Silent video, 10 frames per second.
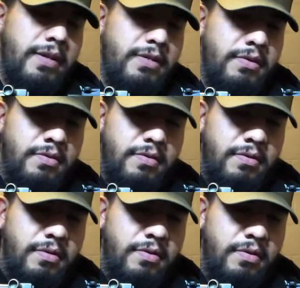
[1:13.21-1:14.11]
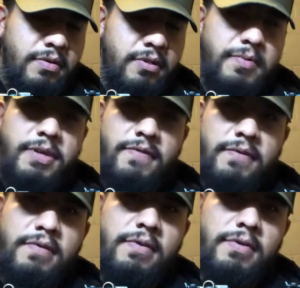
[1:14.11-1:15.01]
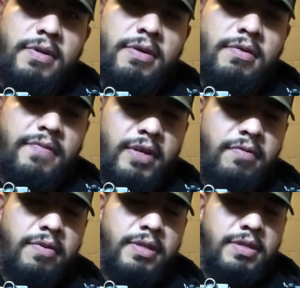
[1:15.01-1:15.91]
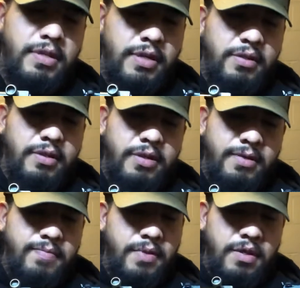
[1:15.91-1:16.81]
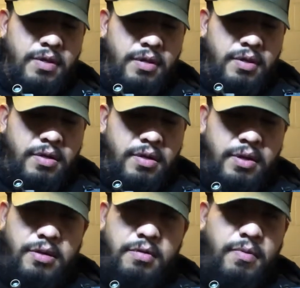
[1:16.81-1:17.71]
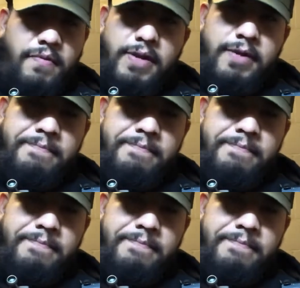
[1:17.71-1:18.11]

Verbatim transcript: So just be careful. You know, if you get one of these, get it cleaned up and you'll be fine.